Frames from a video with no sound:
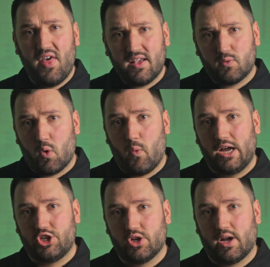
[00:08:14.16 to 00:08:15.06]
Thanks for
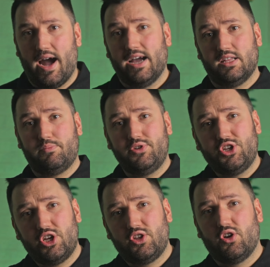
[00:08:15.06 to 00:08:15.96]
watching, I'd
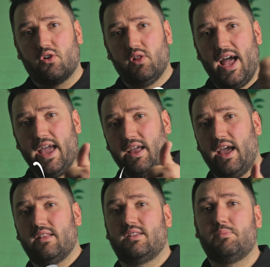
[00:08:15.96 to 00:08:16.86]
appreciate your like
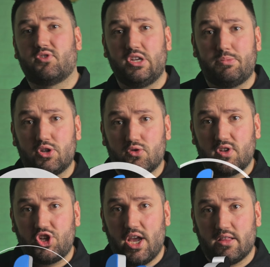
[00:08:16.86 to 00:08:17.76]
and subscription to
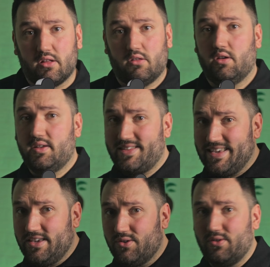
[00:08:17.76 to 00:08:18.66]
the channel.
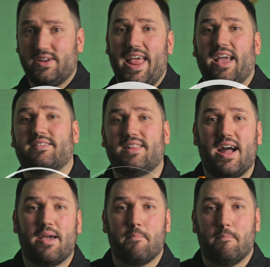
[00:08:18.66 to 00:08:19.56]
See you next
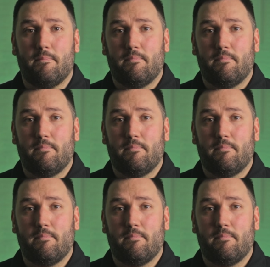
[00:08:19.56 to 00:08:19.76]
time.